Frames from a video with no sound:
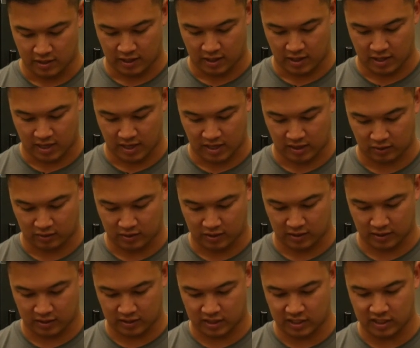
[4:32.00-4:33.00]
Looks
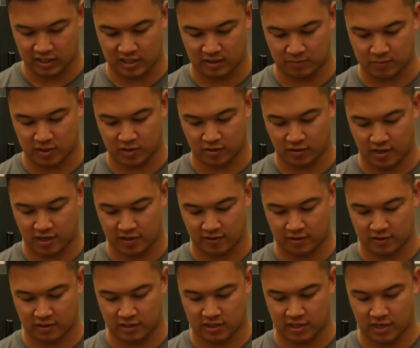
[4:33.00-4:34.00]
like this is some sort of
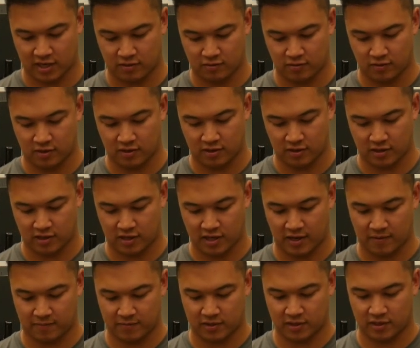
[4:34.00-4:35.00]
sun hood. Oh
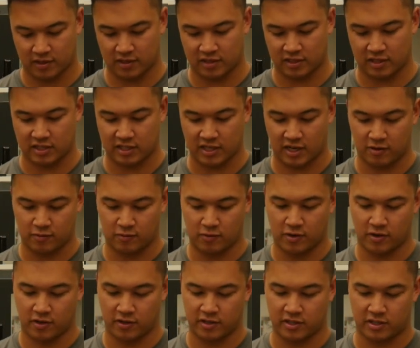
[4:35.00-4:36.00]
yep, so there's a sun
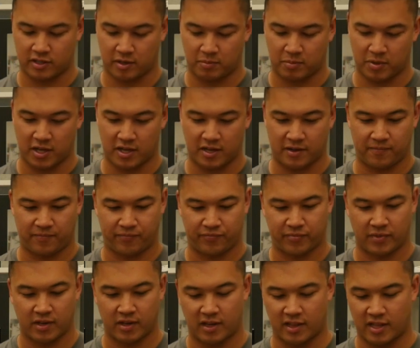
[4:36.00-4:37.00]
hood on the top here.
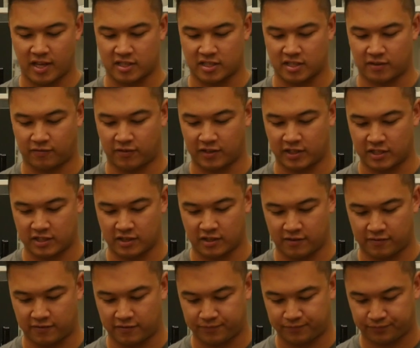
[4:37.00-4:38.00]
That just flicks
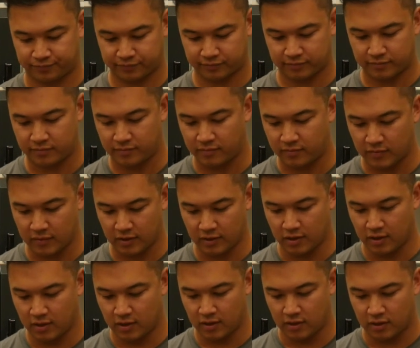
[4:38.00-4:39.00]
off.
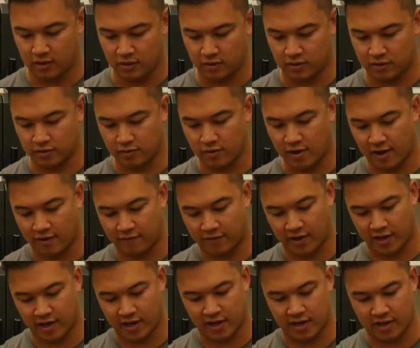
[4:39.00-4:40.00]
You do have
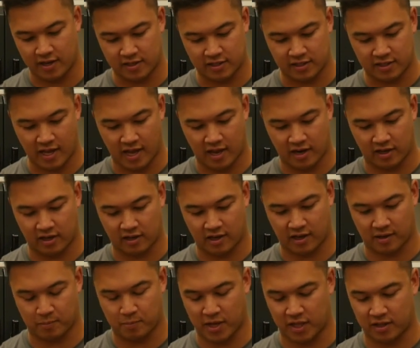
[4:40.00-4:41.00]
a standard
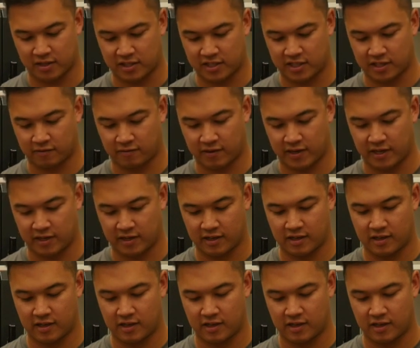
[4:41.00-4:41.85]
balancing ring.